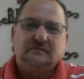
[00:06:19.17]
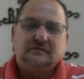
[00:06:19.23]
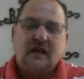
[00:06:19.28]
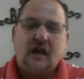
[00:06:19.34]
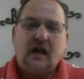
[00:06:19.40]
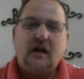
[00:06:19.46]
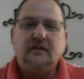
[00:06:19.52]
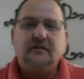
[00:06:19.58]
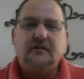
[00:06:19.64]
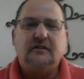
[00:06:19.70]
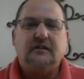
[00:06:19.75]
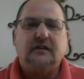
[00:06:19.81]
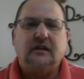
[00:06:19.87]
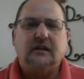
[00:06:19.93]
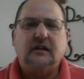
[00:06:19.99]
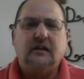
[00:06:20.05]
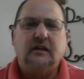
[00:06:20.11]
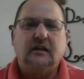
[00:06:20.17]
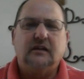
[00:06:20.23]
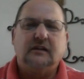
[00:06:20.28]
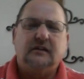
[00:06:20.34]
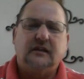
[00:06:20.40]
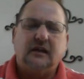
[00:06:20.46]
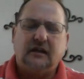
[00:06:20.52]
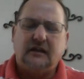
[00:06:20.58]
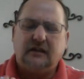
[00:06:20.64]
How is it
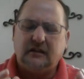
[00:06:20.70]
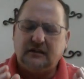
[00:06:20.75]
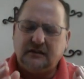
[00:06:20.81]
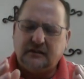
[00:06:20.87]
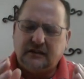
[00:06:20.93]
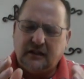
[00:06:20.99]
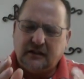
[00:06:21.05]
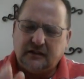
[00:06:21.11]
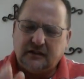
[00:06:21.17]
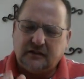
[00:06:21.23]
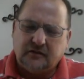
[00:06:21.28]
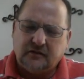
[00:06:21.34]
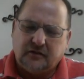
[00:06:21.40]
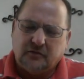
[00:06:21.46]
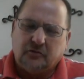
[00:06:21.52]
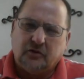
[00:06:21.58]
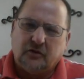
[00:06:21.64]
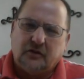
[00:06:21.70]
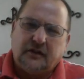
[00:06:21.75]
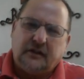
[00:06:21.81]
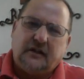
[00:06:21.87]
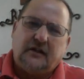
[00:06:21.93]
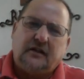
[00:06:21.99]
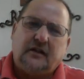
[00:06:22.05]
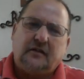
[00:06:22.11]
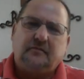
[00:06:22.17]
that the world
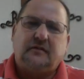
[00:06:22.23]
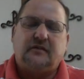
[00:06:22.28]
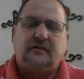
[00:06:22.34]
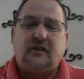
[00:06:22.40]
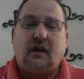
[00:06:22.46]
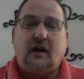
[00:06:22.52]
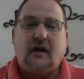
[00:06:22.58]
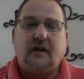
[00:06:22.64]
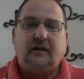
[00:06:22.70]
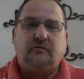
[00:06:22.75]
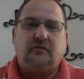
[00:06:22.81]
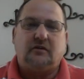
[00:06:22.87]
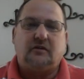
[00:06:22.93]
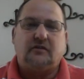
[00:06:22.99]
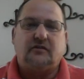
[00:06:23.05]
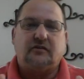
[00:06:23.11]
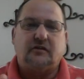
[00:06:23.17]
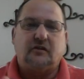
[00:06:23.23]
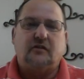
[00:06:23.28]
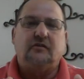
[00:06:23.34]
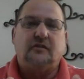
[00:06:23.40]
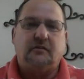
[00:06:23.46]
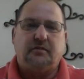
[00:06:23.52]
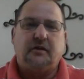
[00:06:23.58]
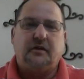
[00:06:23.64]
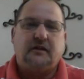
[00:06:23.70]
ended up designed where it's so
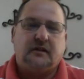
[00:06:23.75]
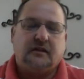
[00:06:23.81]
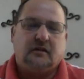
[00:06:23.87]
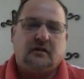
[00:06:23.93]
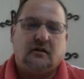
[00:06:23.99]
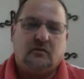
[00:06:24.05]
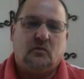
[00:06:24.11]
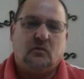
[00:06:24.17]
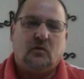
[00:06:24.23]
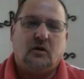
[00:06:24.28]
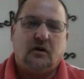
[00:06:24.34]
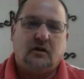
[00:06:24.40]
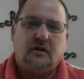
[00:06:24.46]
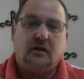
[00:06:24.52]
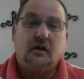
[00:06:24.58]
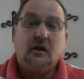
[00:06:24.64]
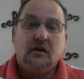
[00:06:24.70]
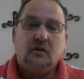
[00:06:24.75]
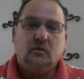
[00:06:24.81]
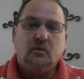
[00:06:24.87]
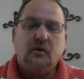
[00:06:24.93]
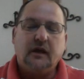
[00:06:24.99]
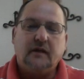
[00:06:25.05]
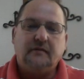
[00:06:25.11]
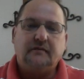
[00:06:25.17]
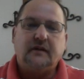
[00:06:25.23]
dependent on water?
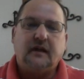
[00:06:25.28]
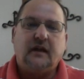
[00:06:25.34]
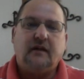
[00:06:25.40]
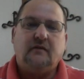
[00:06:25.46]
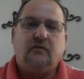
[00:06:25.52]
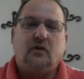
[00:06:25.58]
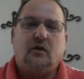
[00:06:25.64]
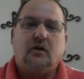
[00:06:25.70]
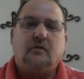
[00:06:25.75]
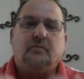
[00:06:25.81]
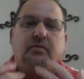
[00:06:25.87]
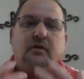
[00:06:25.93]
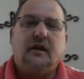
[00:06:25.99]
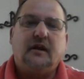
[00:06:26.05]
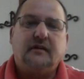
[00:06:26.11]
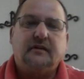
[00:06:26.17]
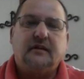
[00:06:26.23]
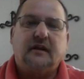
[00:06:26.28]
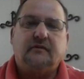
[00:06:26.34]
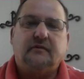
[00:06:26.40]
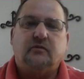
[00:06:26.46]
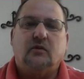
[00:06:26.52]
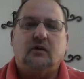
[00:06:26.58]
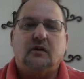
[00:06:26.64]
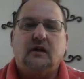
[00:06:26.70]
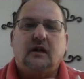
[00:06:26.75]
We have to have water. Plants have
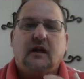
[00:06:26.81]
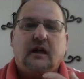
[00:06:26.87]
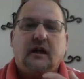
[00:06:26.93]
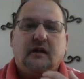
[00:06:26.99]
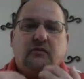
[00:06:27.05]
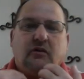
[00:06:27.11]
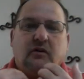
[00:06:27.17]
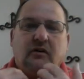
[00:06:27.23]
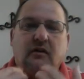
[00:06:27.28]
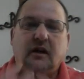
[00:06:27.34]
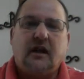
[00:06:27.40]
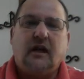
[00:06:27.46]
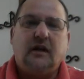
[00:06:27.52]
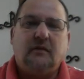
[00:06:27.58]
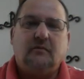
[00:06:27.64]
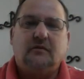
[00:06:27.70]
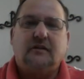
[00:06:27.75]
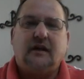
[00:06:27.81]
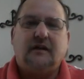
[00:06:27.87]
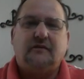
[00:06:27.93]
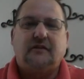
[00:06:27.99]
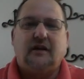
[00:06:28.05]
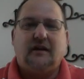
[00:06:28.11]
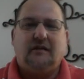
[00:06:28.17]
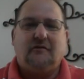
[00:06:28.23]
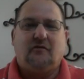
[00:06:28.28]
to have water. Animals have
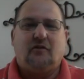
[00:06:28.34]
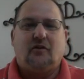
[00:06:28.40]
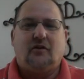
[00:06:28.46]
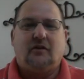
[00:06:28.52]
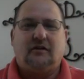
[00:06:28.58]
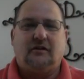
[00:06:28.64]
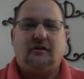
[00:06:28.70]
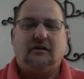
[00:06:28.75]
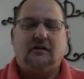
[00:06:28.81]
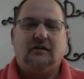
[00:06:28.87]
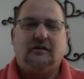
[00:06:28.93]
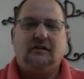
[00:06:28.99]
to have water.